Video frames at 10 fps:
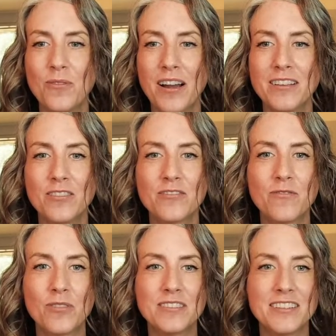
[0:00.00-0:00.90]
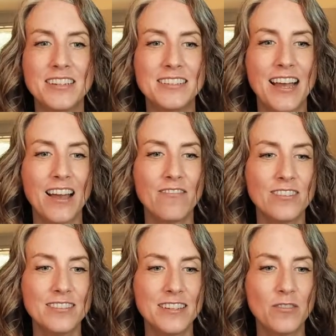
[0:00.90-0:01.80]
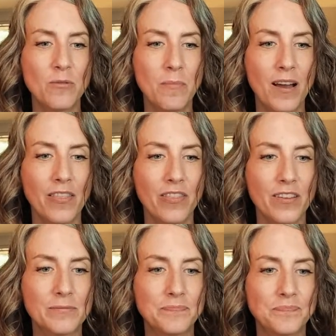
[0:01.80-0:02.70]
I look forward to these every single month.